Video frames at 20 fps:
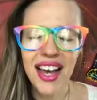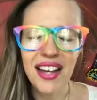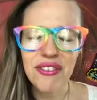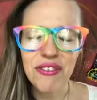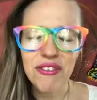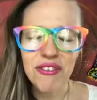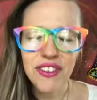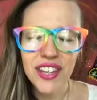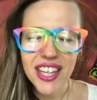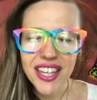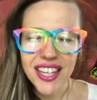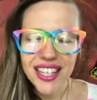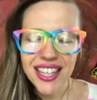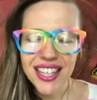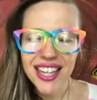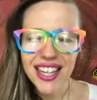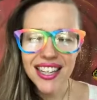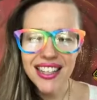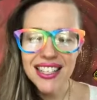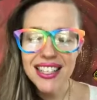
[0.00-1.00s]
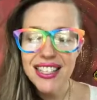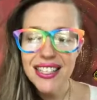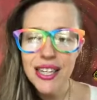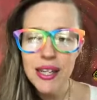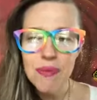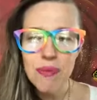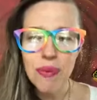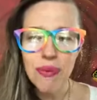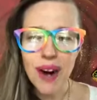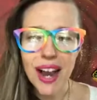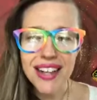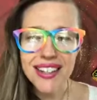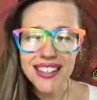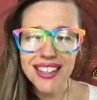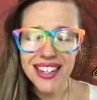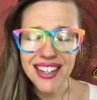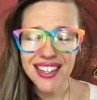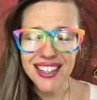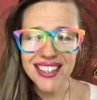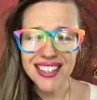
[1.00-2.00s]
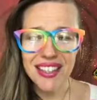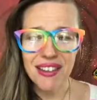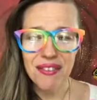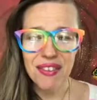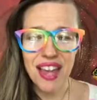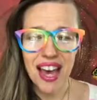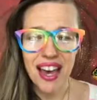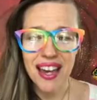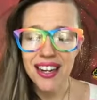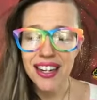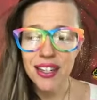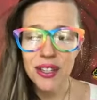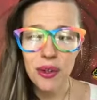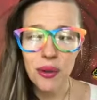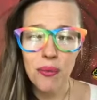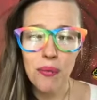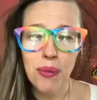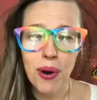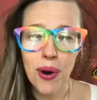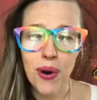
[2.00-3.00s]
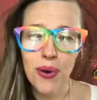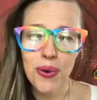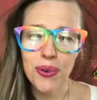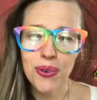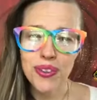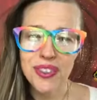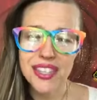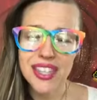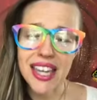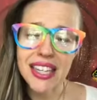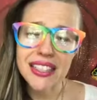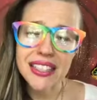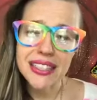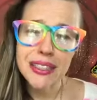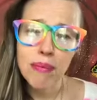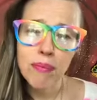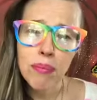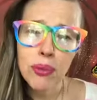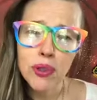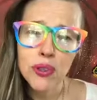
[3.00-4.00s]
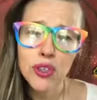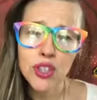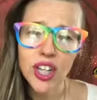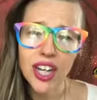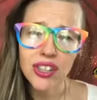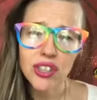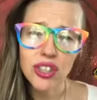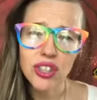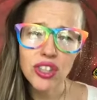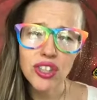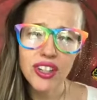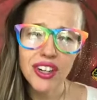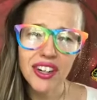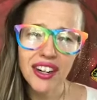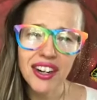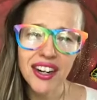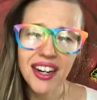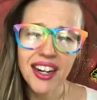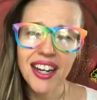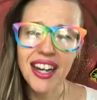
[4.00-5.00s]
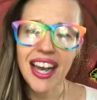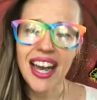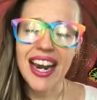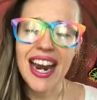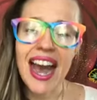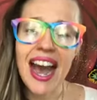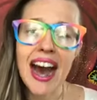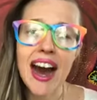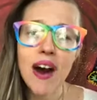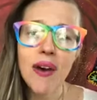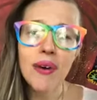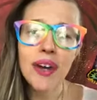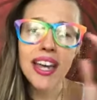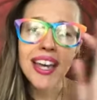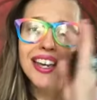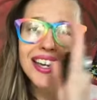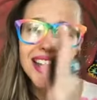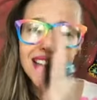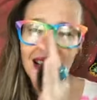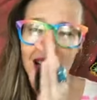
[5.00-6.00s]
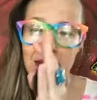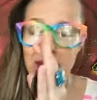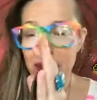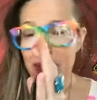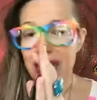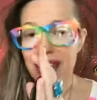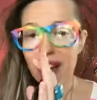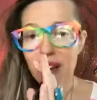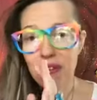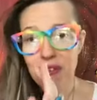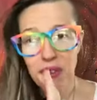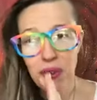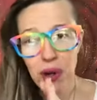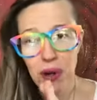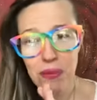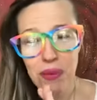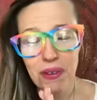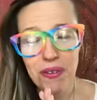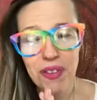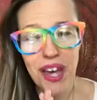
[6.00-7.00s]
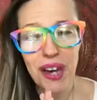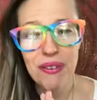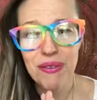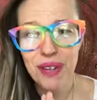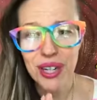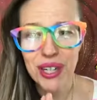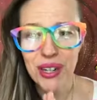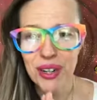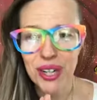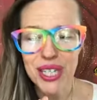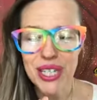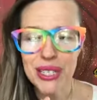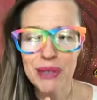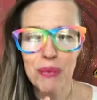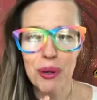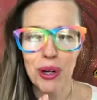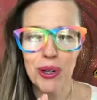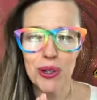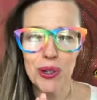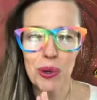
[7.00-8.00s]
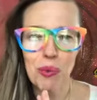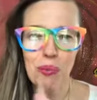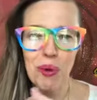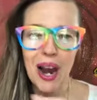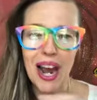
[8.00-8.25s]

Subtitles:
and feeling the deep resonance of that in your bones, that simple gesture, and how it can be a form of that rigorous spiritual